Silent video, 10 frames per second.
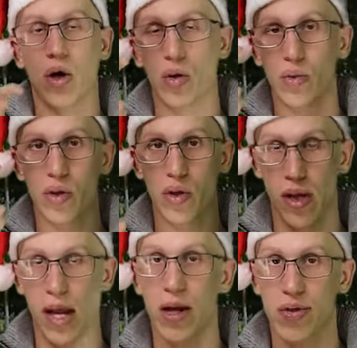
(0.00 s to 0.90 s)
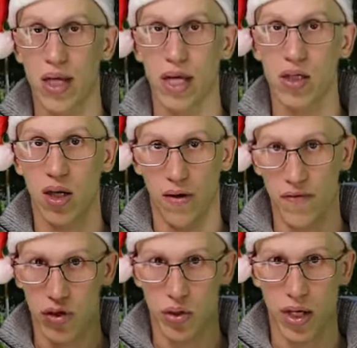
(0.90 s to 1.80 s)
go into the air tanks
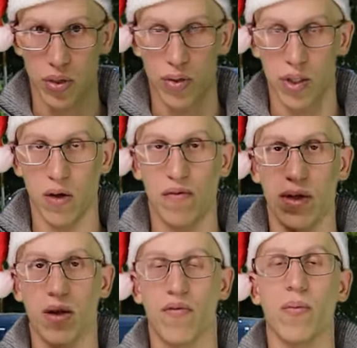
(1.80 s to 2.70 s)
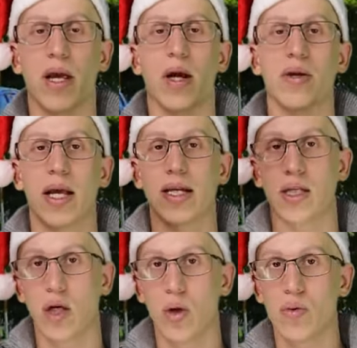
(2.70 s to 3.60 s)
of the tractor itself, and then from the air
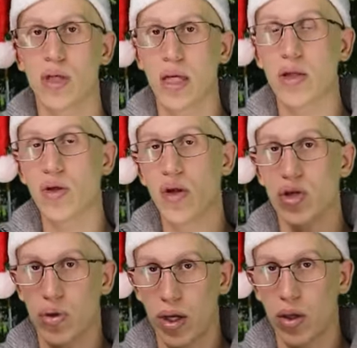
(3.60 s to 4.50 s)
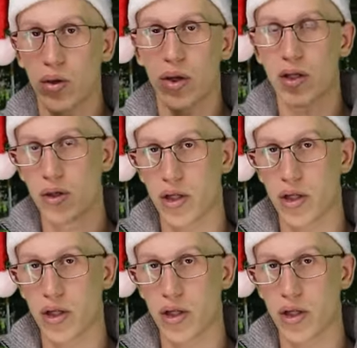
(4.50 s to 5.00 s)
tanks it goes into the trailer